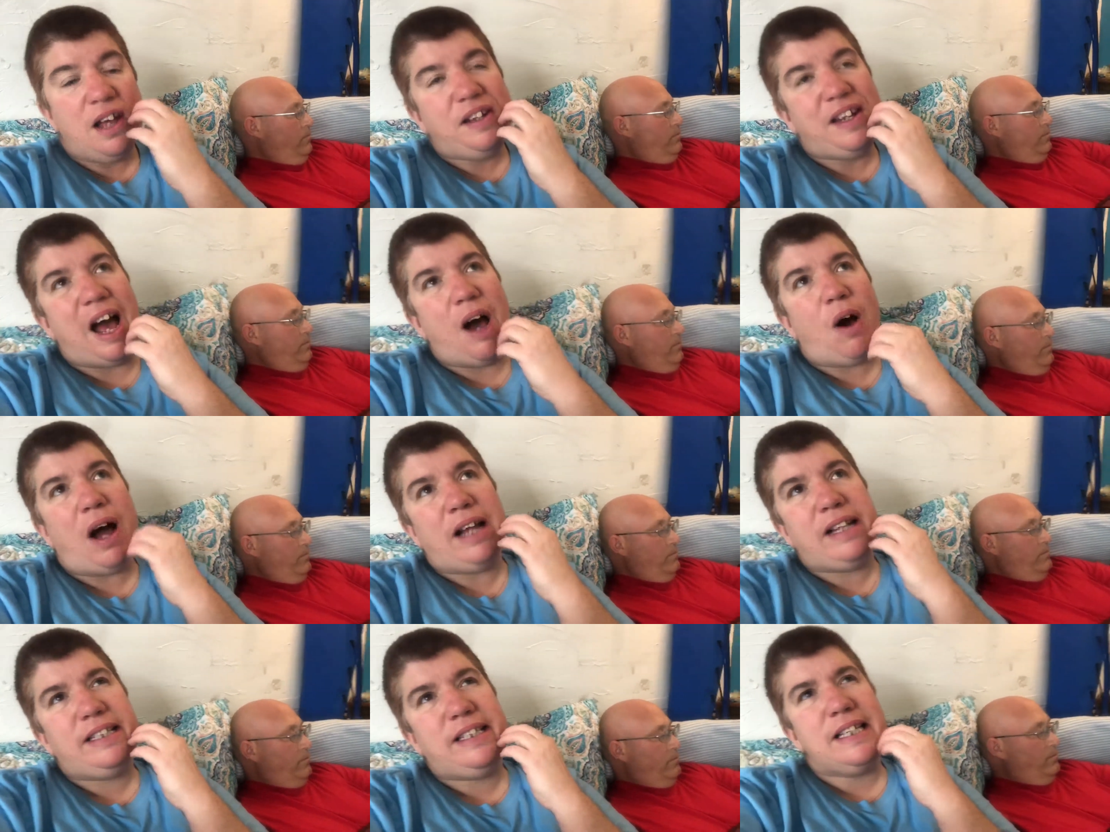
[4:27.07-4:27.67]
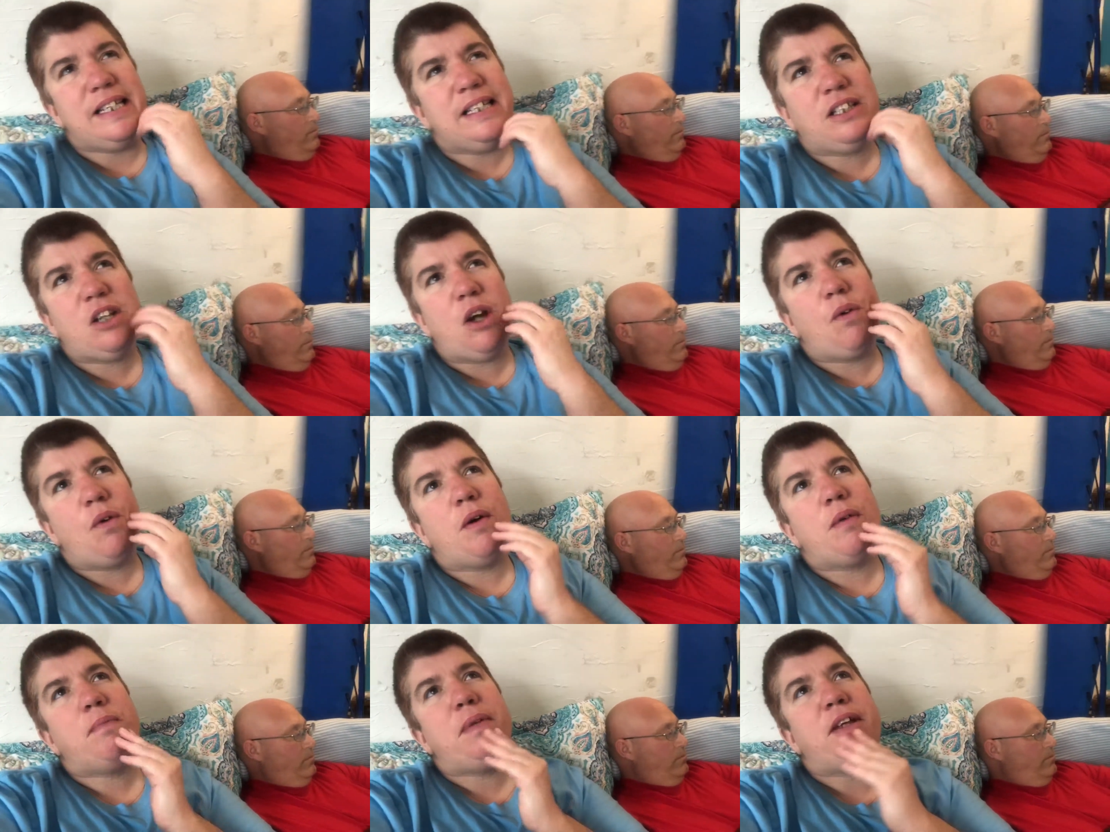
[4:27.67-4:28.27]
Speaker 1: Now, I did
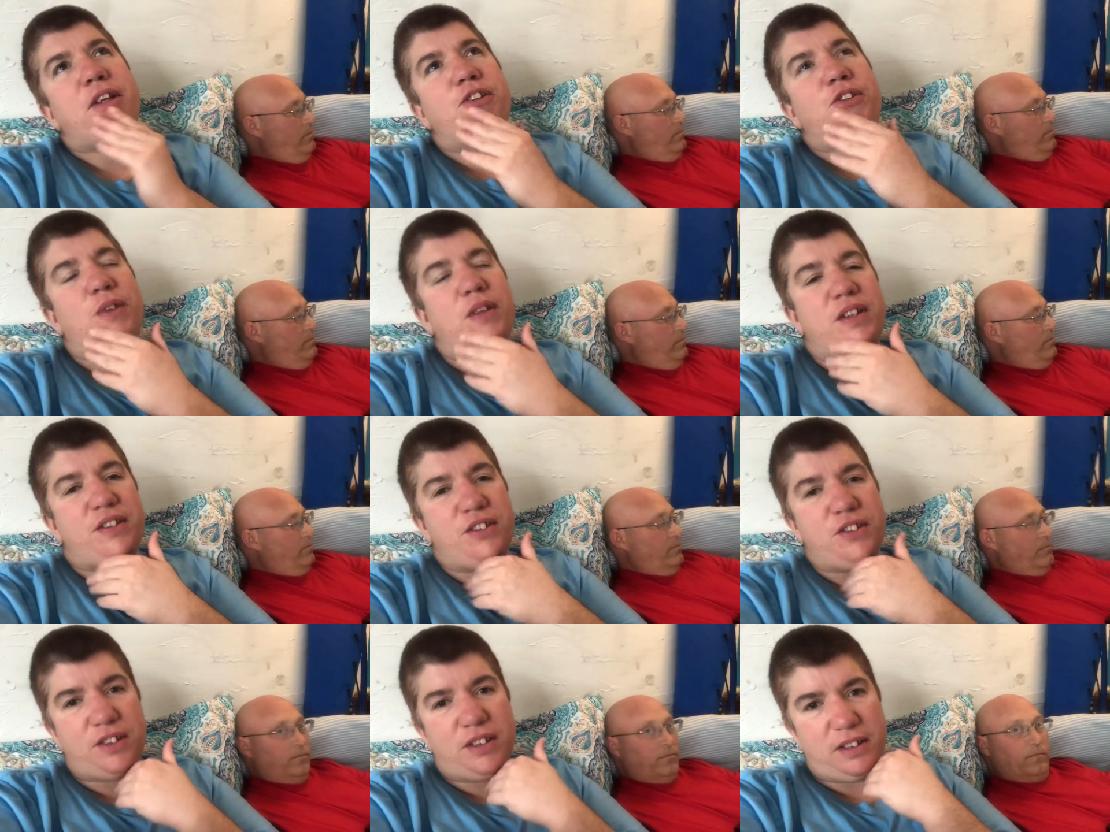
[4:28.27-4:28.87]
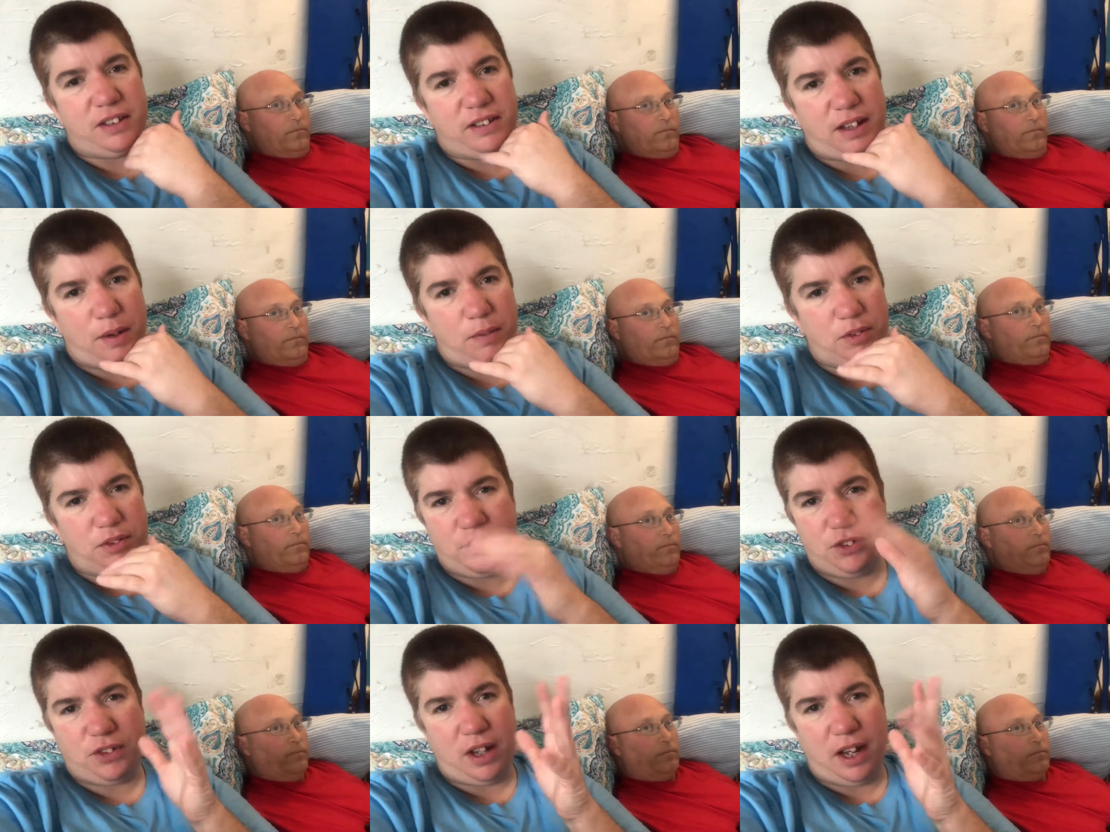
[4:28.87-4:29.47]
go on Pinterest just because I
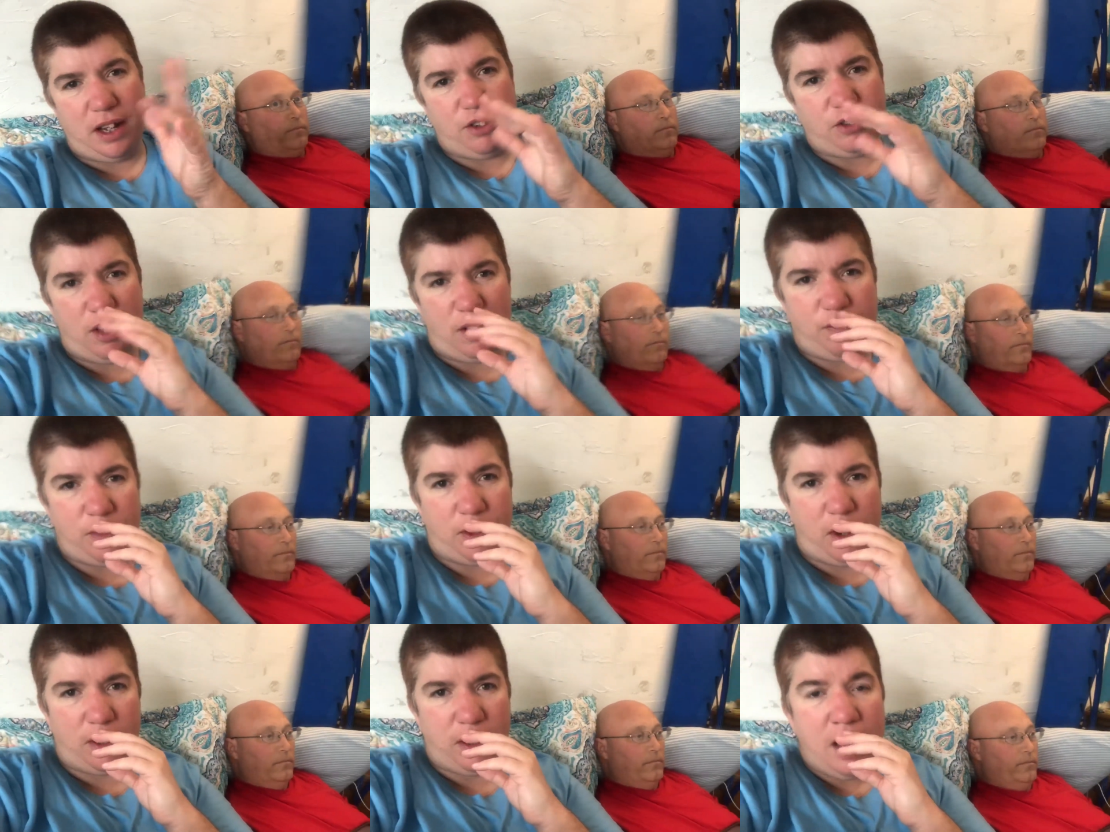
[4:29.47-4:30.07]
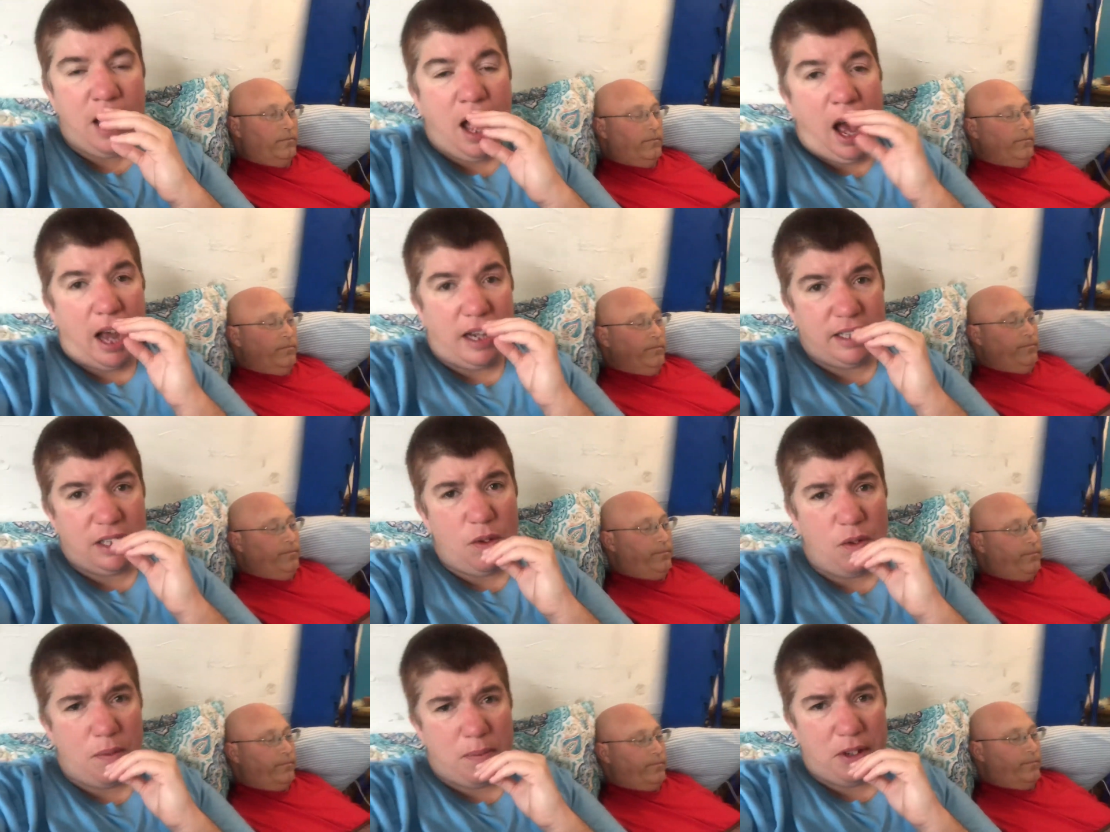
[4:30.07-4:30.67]
was just kind of trying to figure out. I
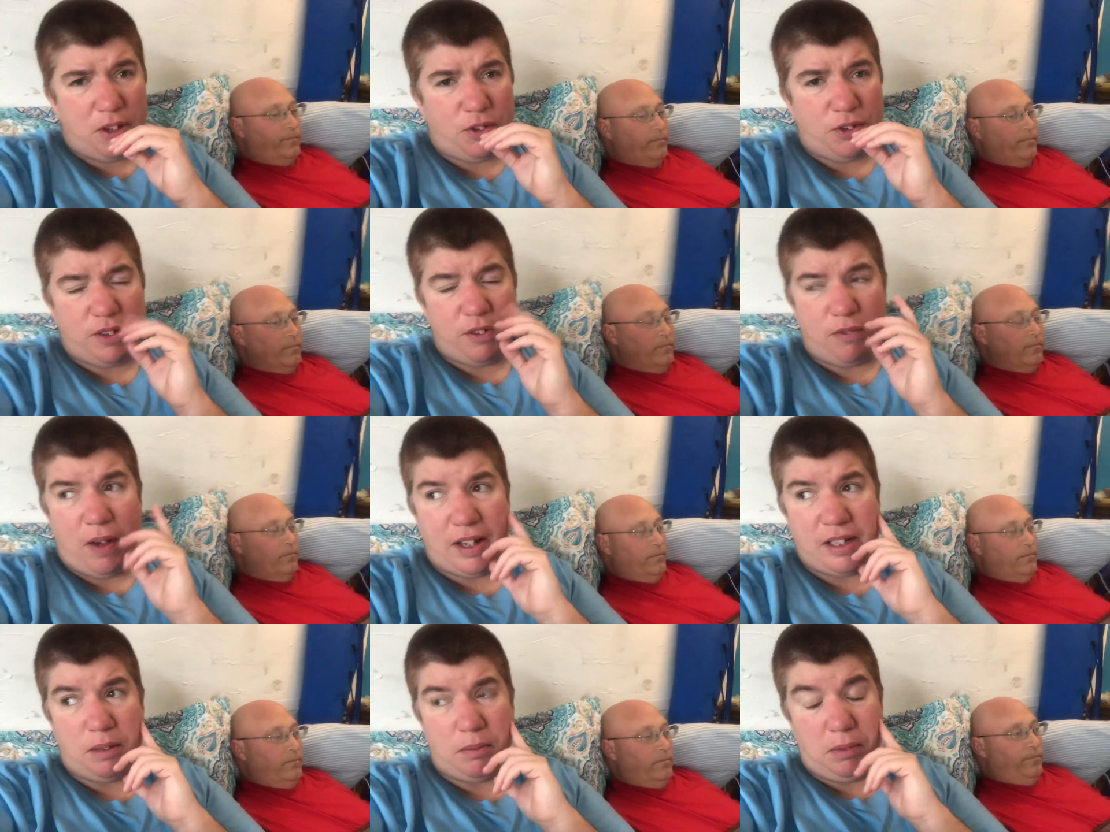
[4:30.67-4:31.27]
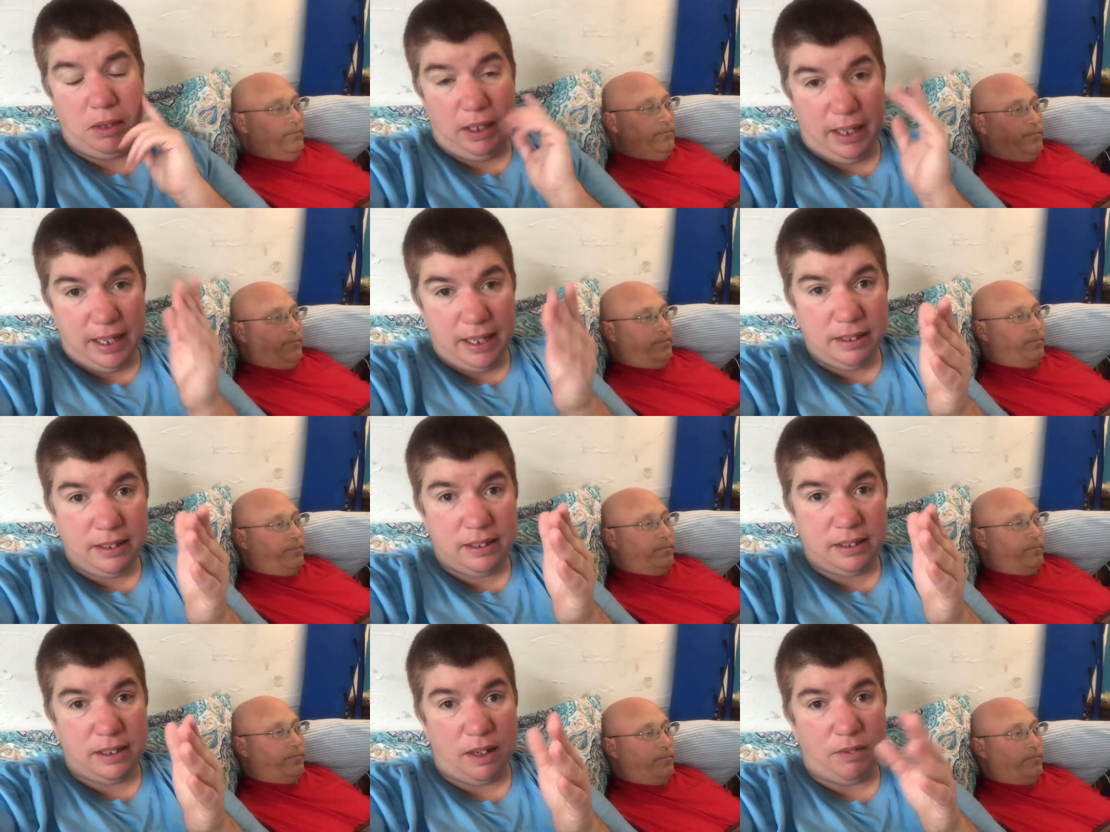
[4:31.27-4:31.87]
did go on Pinterest and find some
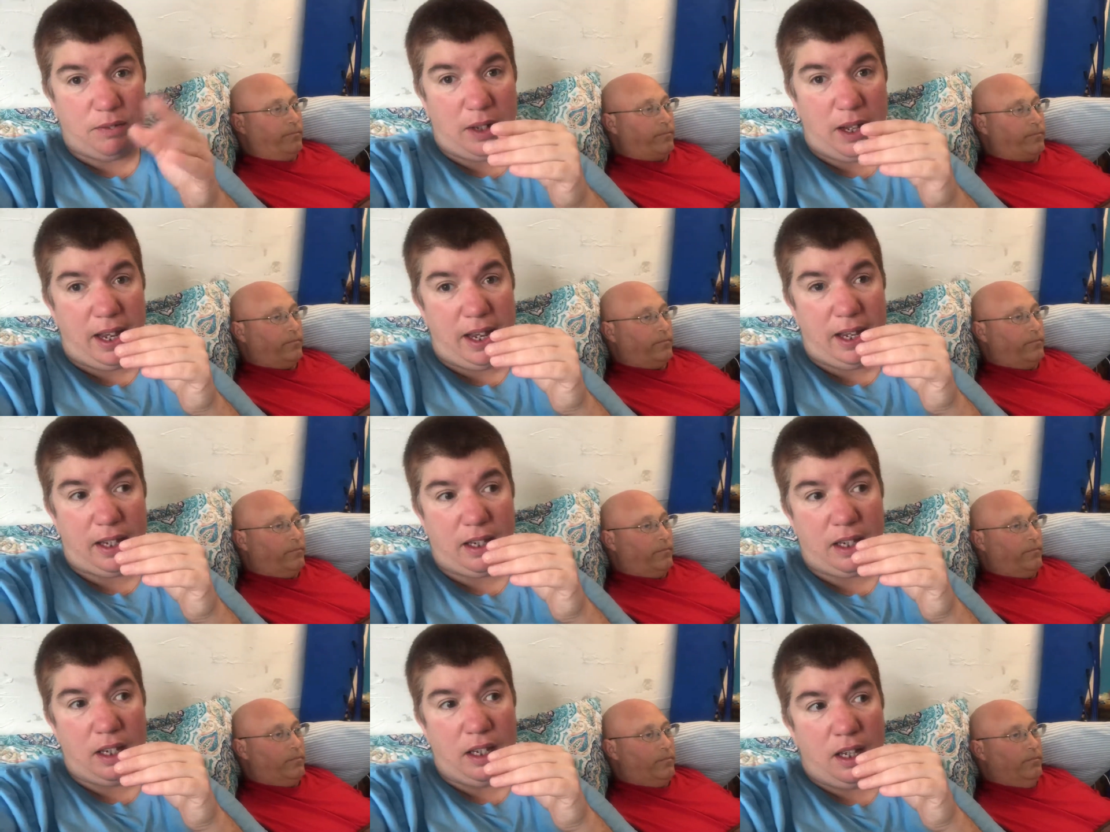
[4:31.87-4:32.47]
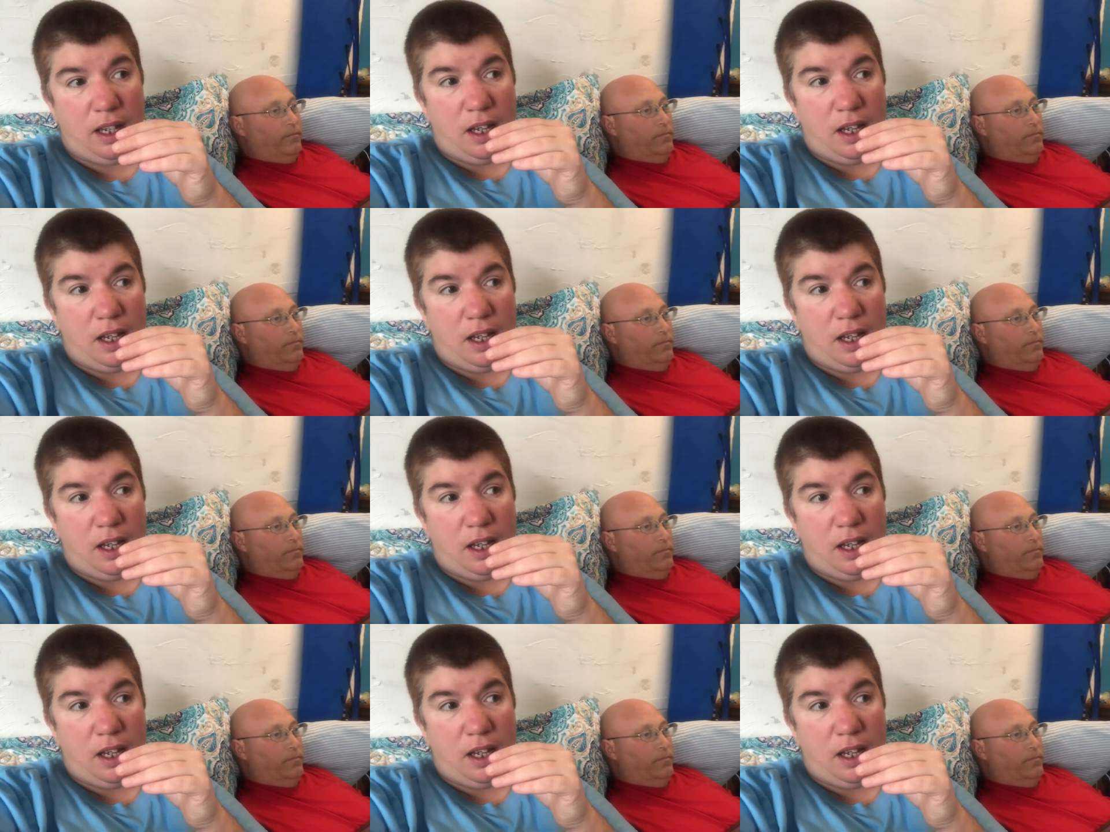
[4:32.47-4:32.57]
lists of like